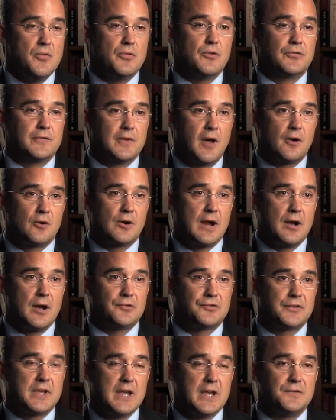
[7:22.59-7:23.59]
the
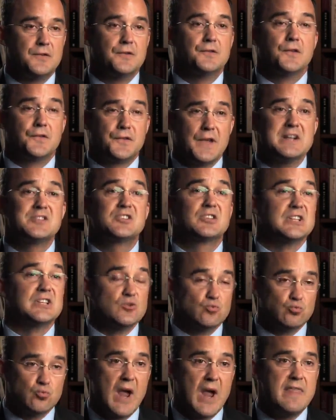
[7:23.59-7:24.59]
Slaughterhouse cases
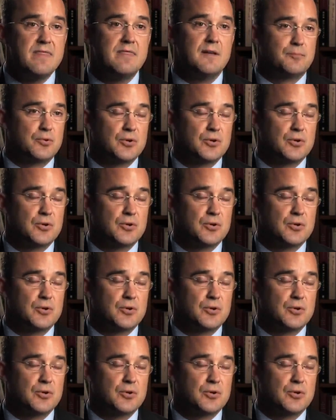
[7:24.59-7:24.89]
essentially read